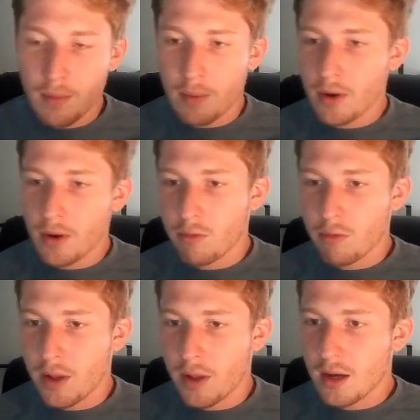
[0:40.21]
I'm not going to
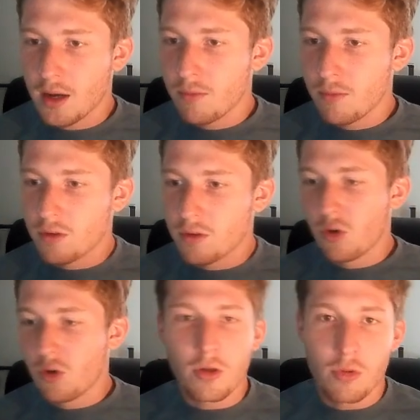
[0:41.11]
explain it. I'm just
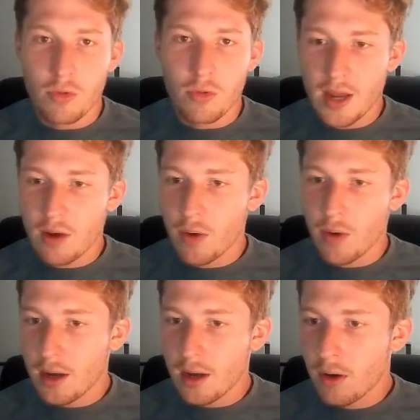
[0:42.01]
going through the deck right
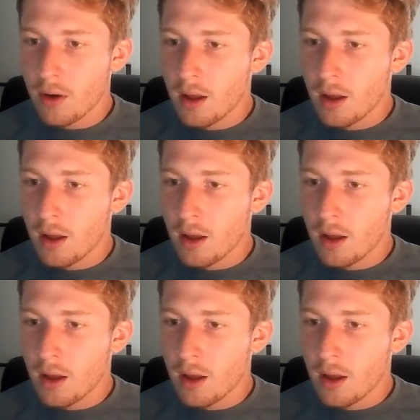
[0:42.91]
now.